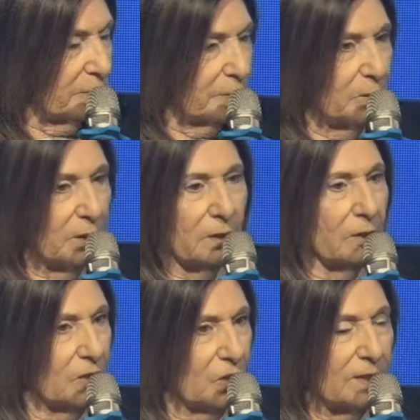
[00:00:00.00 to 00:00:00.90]
for
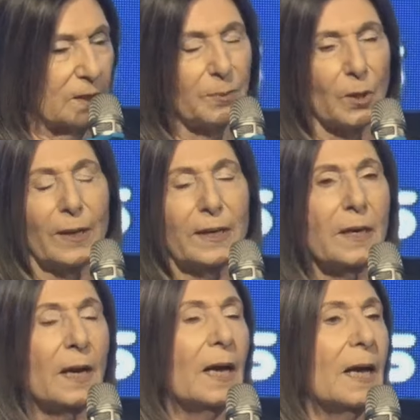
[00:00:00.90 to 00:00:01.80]
the
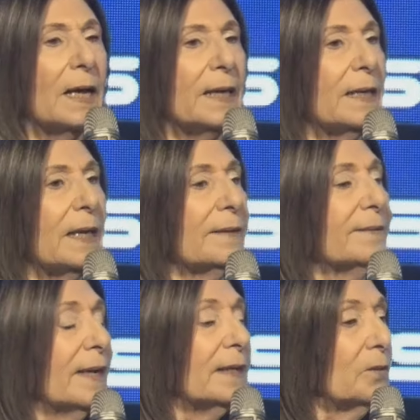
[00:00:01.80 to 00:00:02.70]
JCPOA.
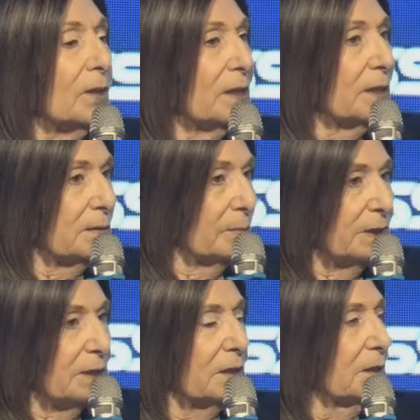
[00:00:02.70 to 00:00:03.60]
And then, the
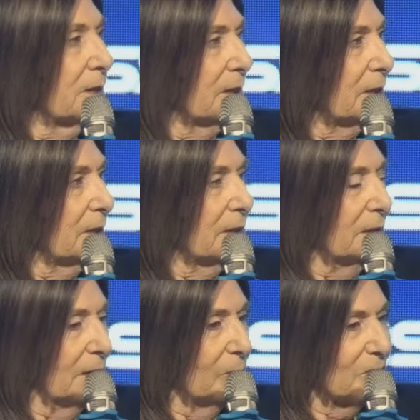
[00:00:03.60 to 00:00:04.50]
minute
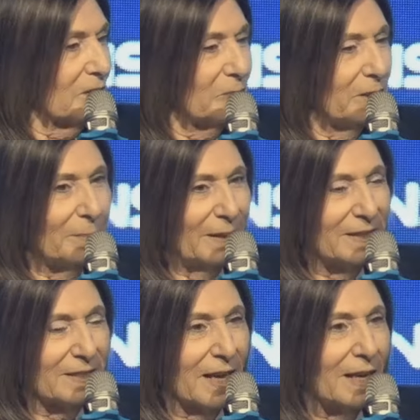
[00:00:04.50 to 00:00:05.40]
it was agreed by
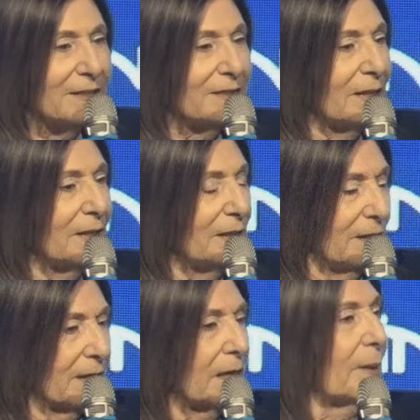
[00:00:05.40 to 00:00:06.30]
the sides,
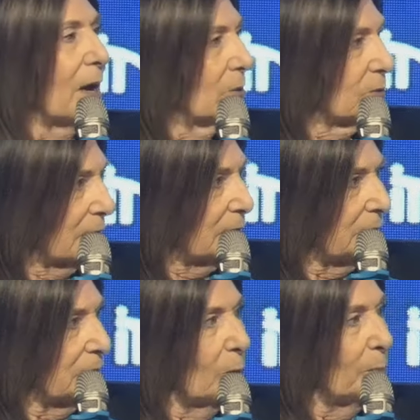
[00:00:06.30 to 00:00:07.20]
he came out
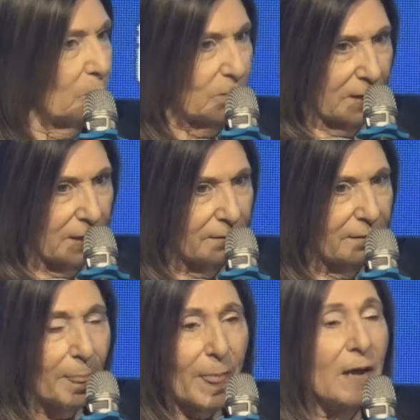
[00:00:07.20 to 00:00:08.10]
opposing
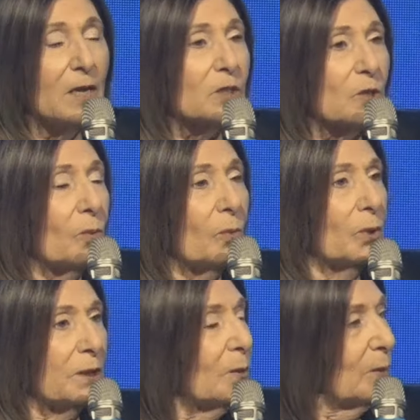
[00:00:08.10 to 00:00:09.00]
it. So
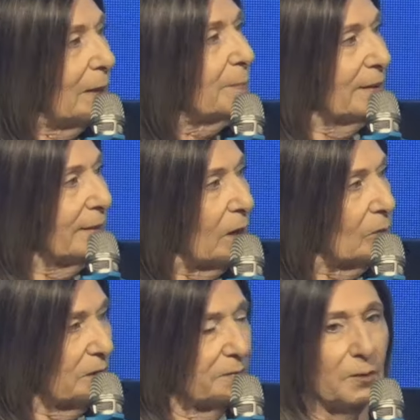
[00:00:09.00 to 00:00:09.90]
what will happen
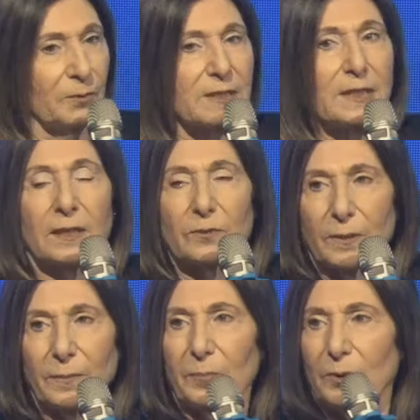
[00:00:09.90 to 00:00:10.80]
now if there is an
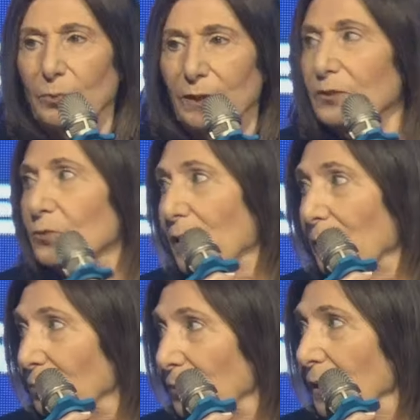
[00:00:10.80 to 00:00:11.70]
agreement between
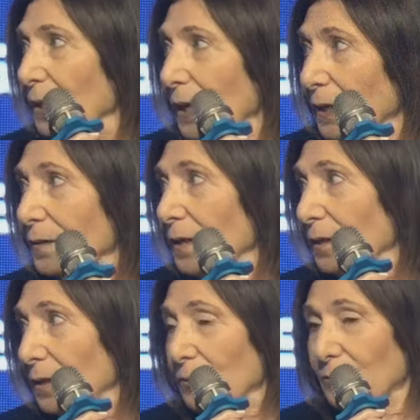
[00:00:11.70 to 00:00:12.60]
Trump and
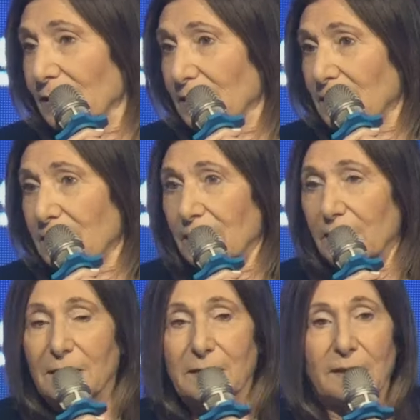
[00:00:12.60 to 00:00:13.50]
the Iranians?
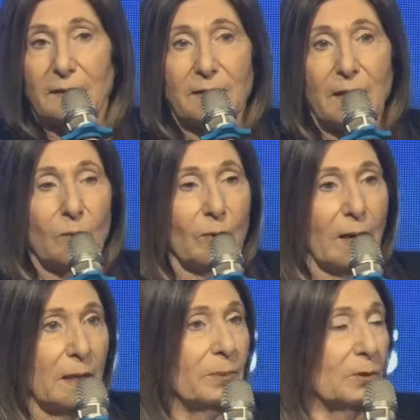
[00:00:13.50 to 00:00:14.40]
Is Netanyahu
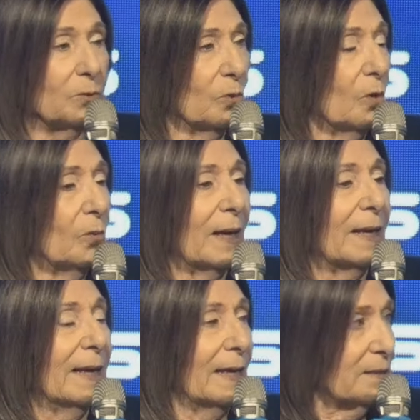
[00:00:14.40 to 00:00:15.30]
able to go
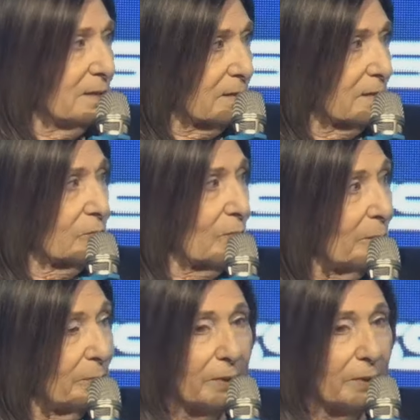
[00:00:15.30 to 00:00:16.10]
against Trump?